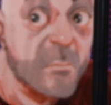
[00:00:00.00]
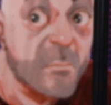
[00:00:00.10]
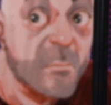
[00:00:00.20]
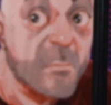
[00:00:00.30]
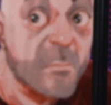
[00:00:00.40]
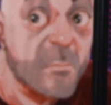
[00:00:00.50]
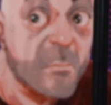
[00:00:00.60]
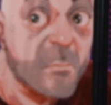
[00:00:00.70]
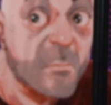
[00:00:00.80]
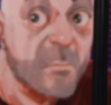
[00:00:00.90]

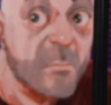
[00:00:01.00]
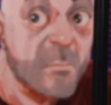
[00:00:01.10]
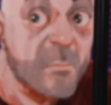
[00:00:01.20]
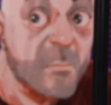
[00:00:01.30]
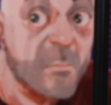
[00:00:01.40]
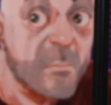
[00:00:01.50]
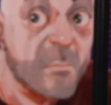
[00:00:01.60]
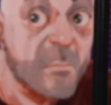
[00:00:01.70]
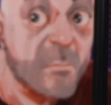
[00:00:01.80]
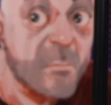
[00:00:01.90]

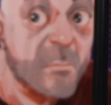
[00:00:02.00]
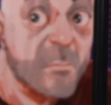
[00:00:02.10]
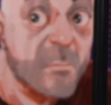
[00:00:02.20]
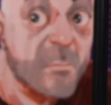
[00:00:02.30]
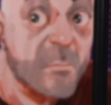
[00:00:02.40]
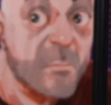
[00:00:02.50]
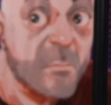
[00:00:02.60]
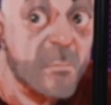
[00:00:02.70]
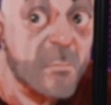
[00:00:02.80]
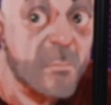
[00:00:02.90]

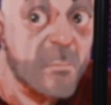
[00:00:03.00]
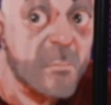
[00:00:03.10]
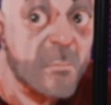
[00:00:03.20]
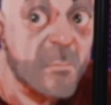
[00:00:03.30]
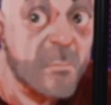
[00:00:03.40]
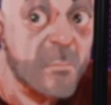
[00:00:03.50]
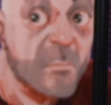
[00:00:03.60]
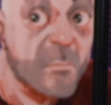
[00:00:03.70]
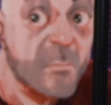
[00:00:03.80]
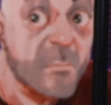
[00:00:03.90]

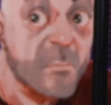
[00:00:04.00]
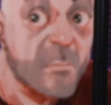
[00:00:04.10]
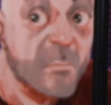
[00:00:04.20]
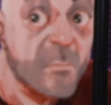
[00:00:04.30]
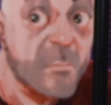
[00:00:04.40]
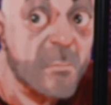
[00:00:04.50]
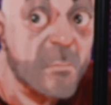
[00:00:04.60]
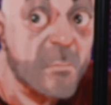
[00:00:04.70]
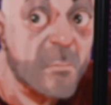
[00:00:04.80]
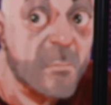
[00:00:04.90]

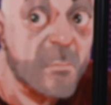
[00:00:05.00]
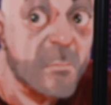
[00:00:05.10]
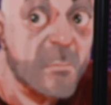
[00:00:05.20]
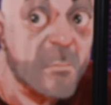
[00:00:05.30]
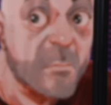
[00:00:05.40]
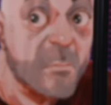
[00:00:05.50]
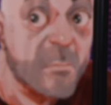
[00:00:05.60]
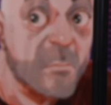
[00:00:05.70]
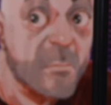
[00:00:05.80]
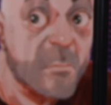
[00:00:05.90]

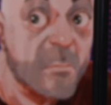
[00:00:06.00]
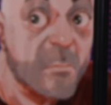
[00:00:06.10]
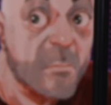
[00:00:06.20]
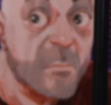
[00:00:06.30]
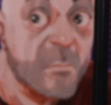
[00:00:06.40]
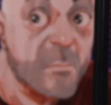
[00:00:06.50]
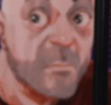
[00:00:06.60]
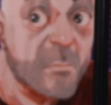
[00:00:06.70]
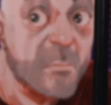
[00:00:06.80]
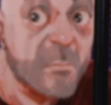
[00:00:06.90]

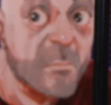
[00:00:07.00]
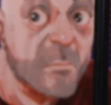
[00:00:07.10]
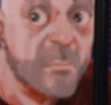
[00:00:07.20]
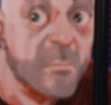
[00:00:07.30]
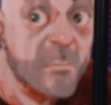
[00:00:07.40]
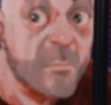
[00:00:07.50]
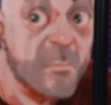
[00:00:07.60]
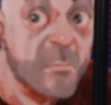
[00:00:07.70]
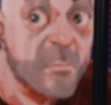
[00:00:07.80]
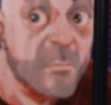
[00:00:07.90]
(silent)